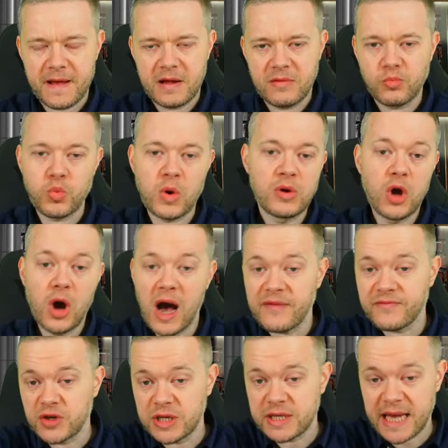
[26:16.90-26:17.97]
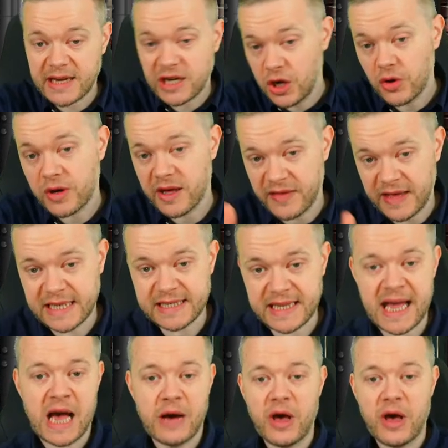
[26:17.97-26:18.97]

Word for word: well, look, I've just had a look at this now.